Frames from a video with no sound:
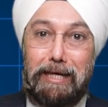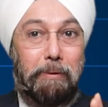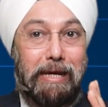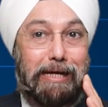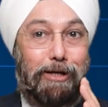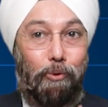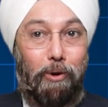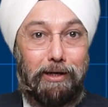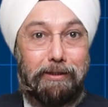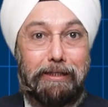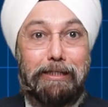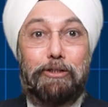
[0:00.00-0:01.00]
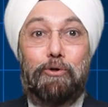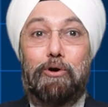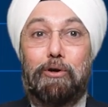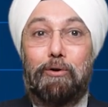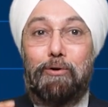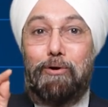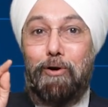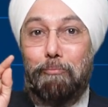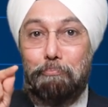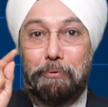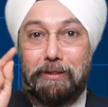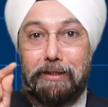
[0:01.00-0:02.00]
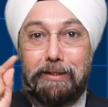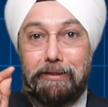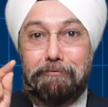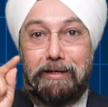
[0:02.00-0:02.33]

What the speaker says: Make quality your competitive